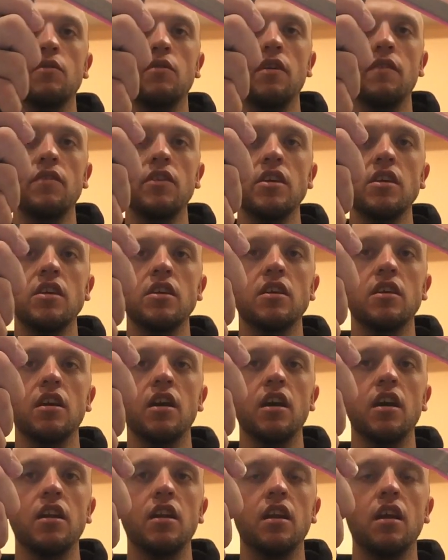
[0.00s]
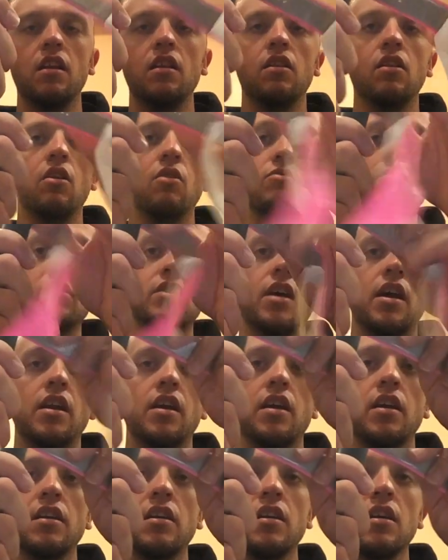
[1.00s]
you don't have a heat gun, low
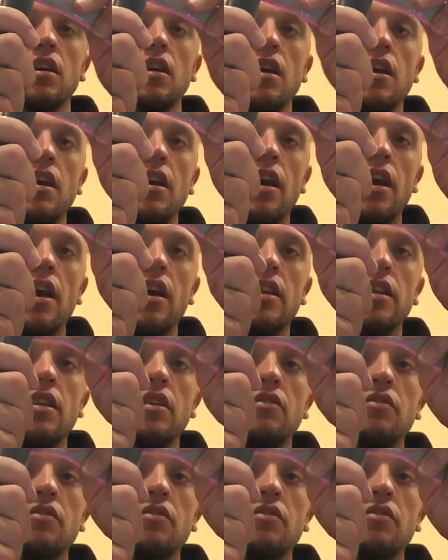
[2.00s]
setting, and